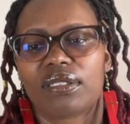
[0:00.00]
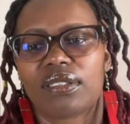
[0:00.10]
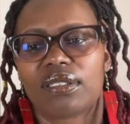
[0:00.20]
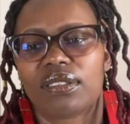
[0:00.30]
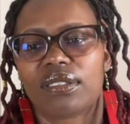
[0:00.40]

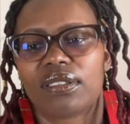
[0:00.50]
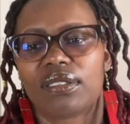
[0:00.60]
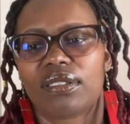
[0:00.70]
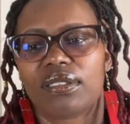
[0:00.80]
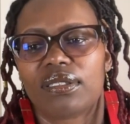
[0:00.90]

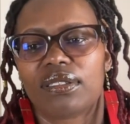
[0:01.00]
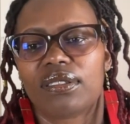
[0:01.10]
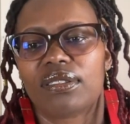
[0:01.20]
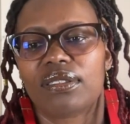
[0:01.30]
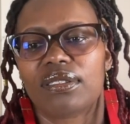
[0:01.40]

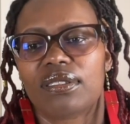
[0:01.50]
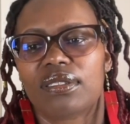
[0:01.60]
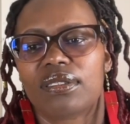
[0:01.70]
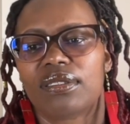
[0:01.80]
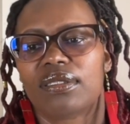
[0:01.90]

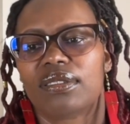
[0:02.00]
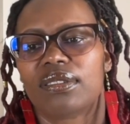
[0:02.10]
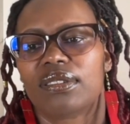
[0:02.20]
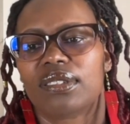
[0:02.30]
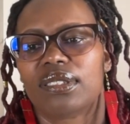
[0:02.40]

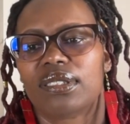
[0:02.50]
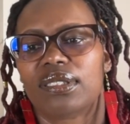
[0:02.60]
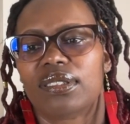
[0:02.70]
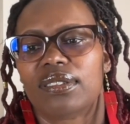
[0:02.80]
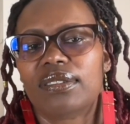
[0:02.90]

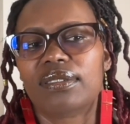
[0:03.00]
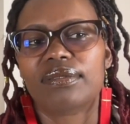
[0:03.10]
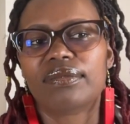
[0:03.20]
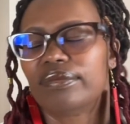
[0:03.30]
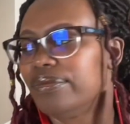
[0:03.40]

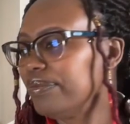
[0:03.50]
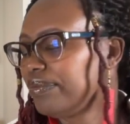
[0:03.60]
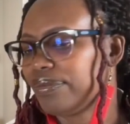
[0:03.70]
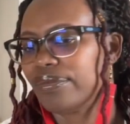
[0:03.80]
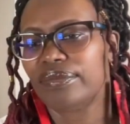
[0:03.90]

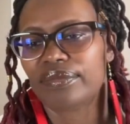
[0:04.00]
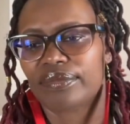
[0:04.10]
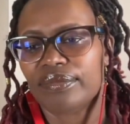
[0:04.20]
No words are spoken by the person on screen.